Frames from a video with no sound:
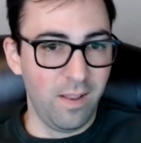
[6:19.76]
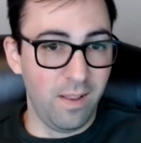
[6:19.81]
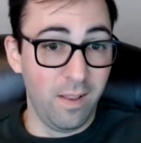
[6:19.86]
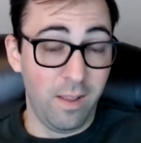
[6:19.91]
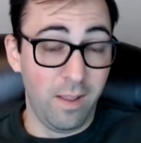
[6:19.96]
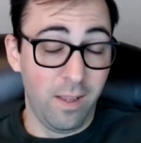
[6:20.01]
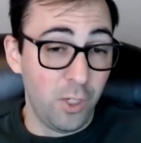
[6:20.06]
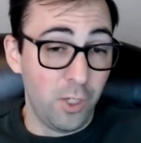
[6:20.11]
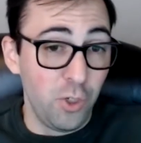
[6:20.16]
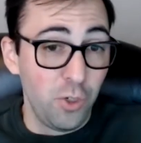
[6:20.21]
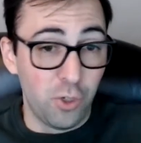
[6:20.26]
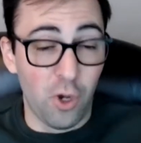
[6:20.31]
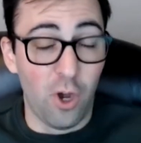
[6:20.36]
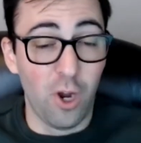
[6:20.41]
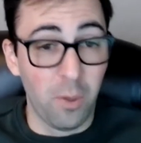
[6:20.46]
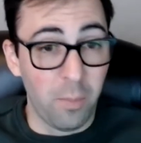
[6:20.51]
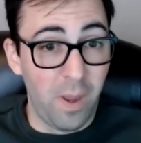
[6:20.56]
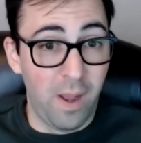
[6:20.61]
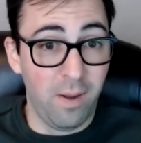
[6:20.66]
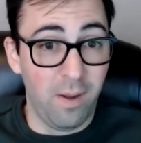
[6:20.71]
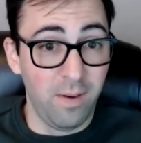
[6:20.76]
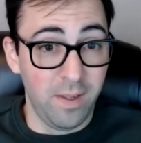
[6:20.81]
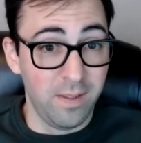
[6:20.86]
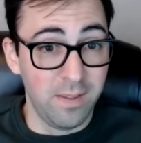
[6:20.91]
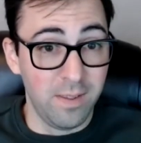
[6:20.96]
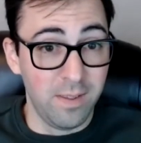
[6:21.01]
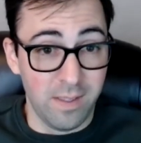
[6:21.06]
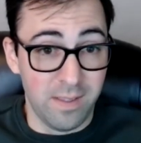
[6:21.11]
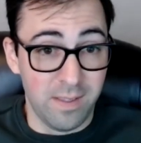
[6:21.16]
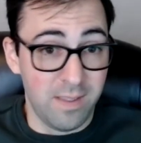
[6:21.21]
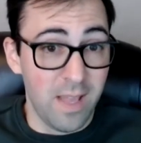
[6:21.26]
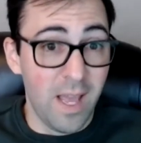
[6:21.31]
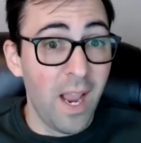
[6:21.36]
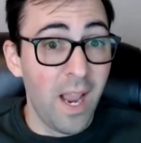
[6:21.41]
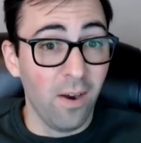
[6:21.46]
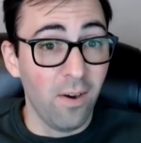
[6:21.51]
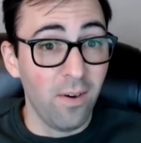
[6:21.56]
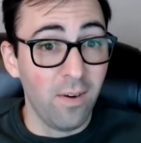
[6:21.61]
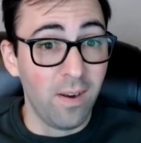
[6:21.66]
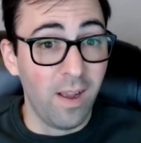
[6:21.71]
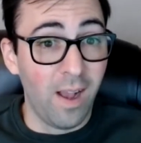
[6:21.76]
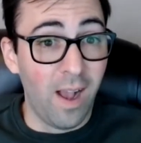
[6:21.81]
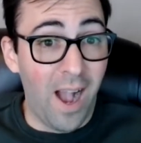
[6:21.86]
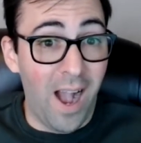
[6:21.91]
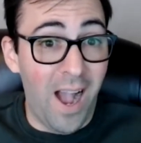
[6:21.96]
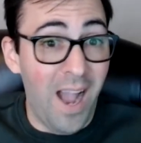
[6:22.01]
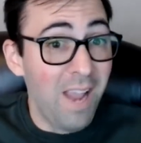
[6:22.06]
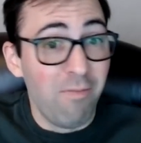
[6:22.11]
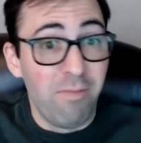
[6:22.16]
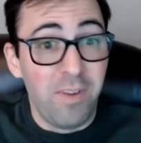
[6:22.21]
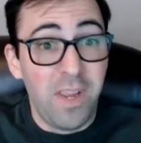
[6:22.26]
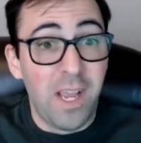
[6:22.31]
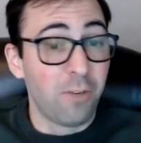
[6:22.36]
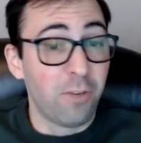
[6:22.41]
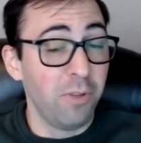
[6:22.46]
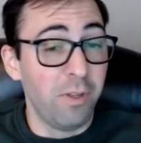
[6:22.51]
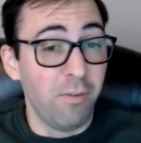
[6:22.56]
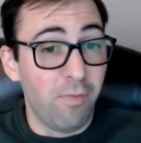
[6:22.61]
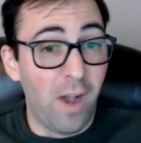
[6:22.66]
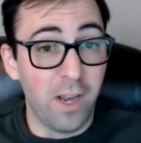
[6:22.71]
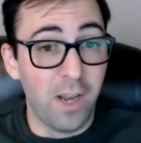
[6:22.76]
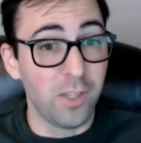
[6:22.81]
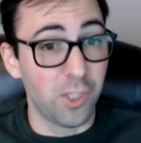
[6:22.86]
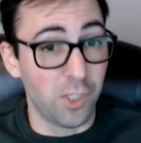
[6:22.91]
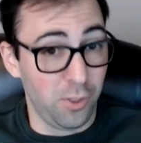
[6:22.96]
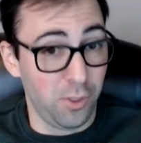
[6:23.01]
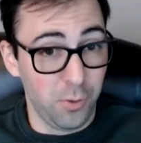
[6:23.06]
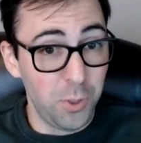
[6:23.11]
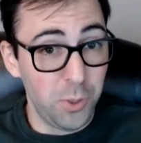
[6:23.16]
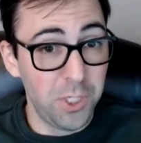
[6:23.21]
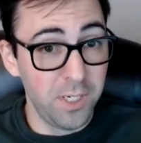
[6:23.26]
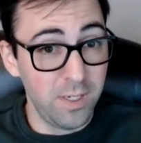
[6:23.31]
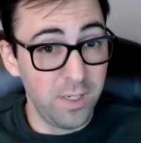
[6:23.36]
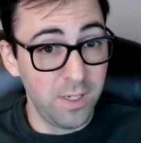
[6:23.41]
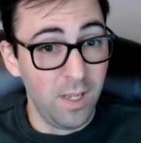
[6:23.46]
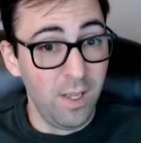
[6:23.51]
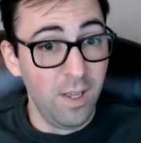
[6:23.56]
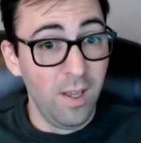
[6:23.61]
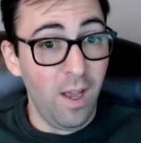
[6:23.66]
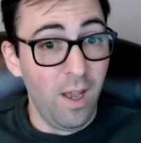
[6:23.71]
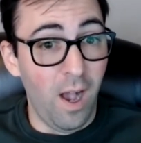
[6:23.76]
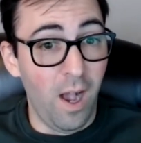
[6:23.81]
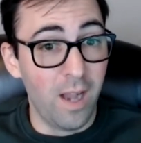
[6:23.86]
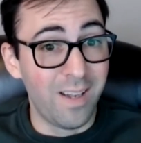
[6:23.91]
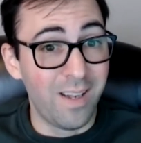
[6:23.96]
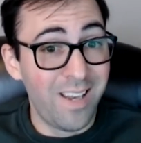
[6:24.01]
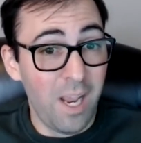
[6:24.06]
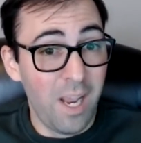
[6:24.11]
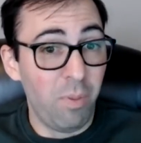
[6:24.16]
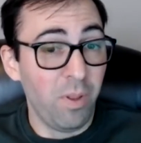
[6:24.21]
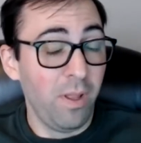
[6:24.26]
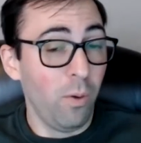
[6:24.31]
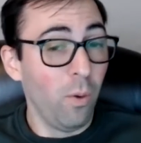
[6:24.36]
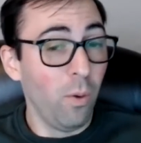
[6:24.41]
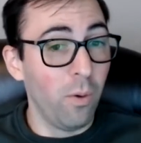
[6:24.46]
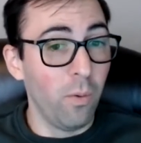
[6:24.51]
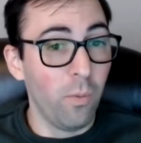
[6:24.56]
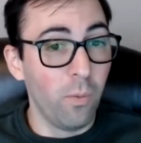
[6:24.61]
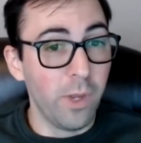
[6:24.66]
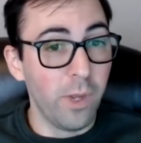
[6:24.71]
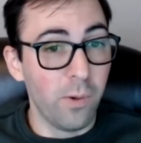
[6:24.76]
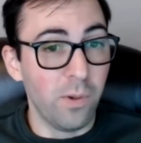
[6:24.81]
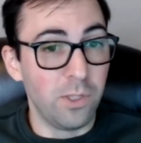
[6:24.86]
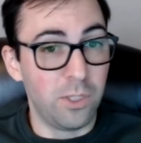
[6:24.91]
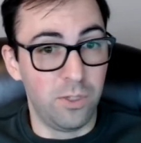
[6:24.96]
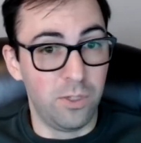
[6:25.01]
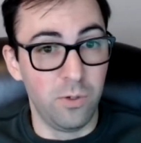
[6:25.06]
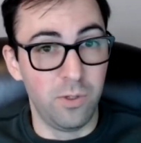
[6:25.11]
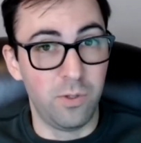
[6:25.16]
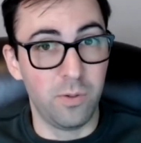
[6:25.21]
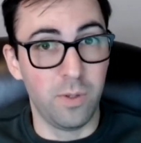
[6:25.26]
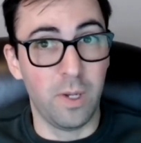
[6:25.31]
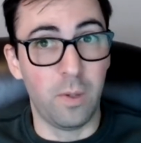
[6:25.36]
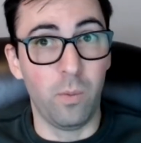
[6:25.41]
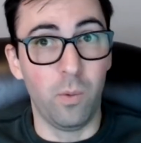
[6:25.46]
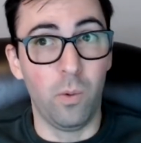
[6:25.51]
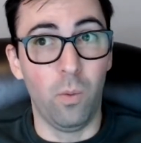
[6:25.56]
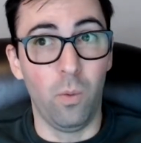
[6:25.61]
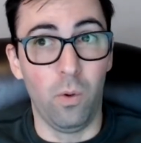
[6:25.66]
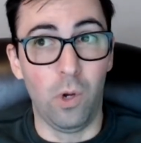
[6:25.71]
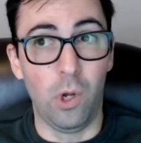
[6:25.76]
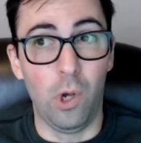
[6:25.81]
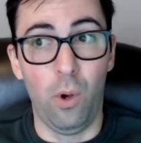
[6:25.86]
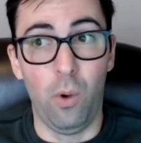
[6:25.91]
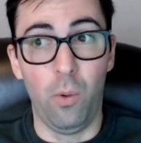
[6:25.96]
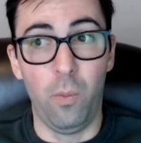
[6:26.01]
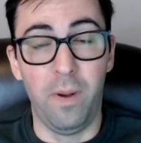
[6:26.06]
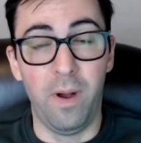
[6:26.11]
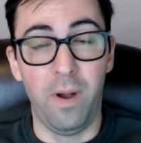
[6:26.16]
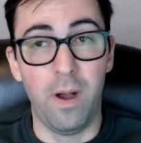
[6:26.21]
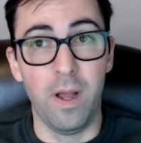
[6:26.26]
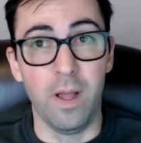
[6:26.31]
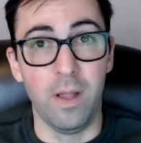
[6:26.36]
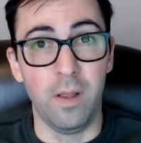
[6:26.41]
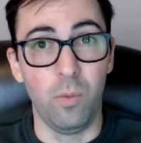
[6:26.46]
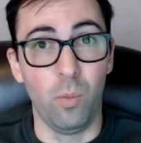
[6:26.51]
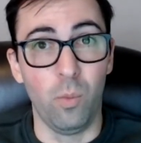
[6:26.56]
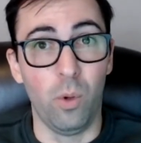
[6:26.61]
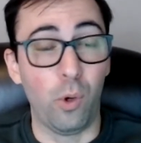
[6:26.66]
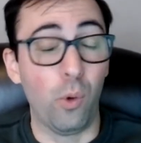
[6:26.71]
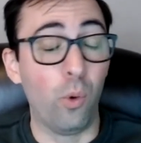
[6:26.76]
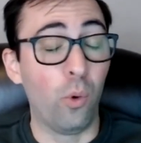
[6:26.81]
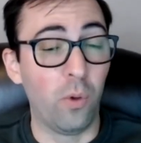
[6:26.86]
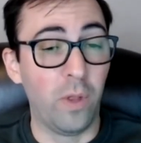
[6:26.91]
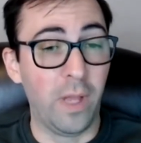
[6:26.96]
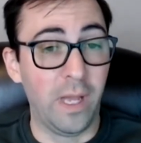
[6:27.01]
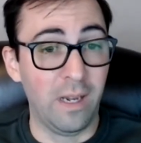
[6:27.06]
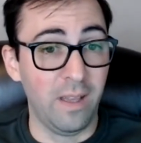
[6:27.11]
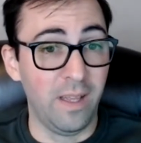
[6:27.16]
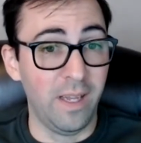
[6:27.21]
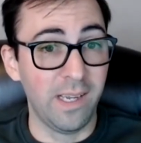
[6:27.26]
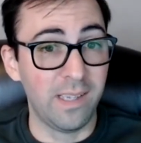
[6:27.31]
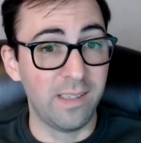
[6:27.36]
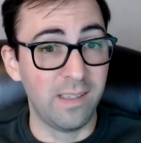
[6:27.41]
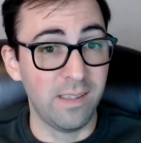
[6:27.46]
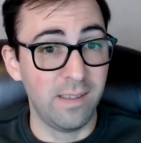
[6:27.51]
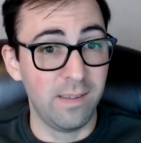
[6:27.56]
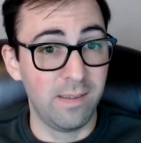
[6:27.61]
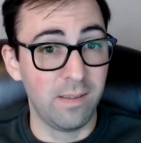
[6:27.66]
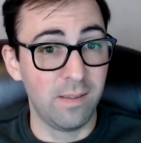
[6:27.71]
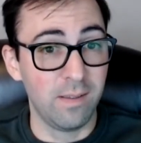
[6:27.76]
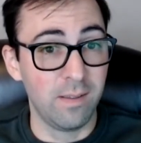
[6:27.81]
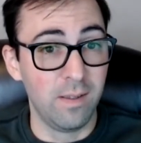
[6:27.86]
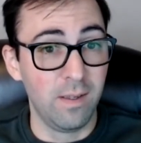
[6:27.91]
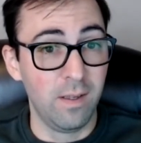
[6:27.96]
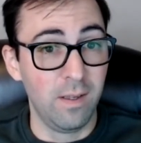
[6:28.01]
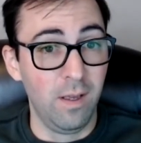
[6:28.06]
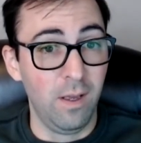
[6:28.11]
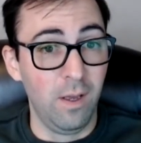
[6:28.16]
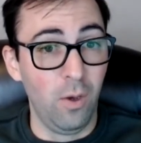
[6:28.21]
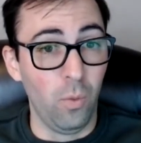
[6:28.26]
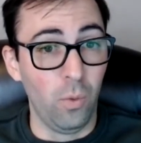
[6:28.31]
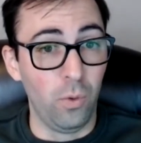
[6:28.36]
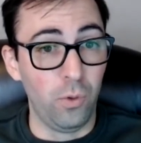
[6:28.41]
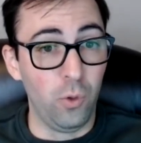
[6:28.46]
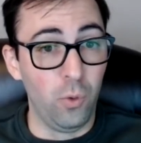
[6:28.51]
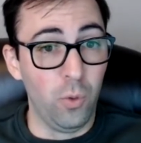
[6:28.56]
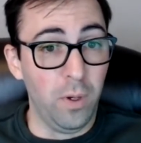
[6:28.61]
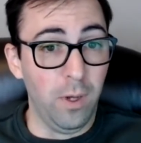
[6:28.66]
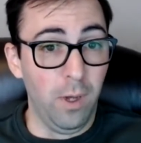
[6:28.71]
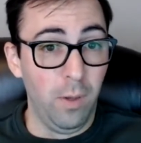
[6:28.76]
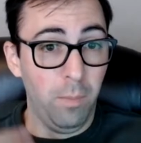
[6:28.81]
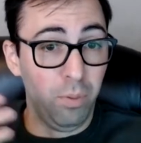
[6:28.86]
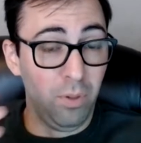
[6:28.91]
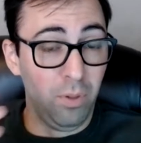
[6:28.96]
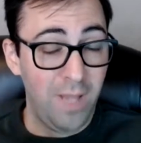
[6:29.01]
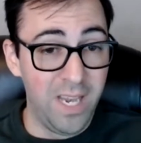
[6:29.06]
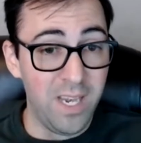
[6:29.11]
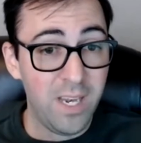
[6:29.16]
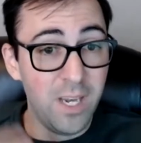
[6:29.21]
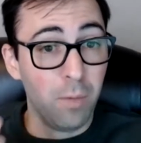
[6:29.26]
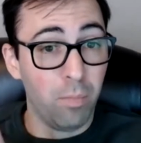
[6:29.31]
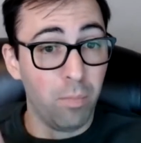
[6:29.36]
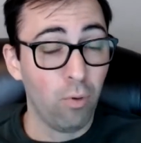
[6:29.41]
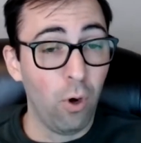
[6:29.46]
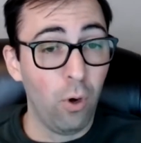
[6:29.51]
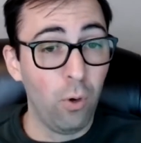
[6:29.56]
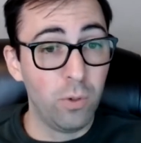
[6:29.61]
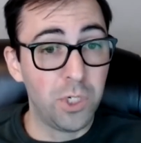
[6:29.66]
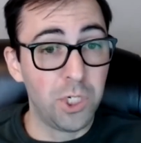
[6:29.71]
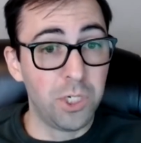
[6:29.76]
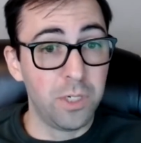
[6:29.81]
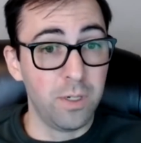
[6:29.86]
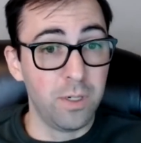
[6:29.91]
Issue you talk about is there. I've yet to really find a solution. Typically what we always do is we'll go by what Google Analytics is. We'll do a blended approach